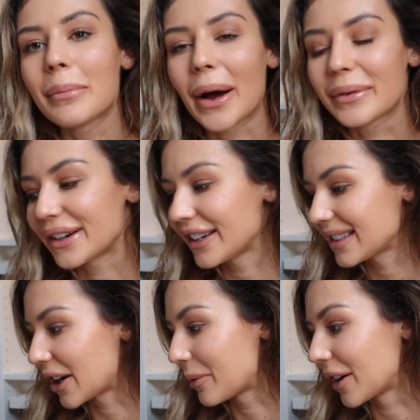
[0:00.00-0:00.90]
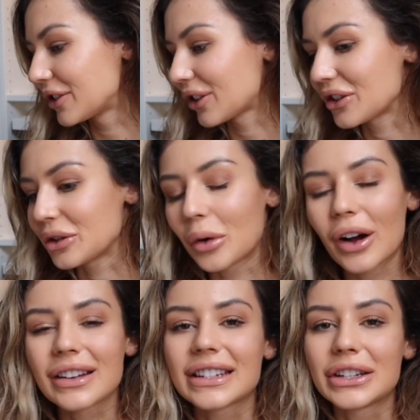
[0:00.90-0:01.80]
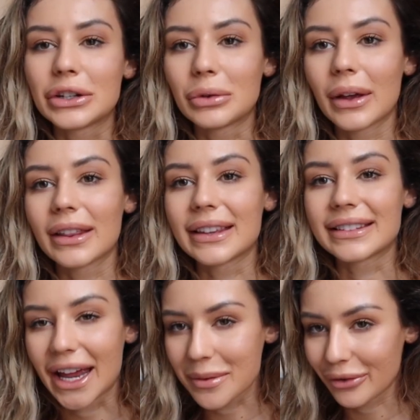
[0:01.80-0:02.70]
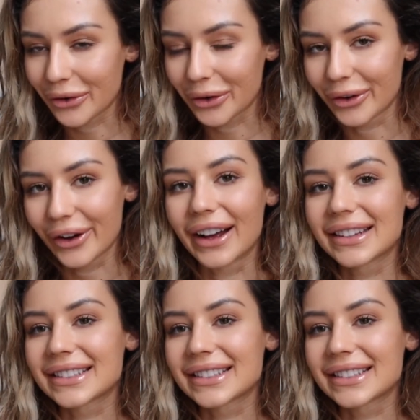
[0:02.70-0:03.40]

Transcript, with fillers: But I'm going to start by showing you what I do the day before I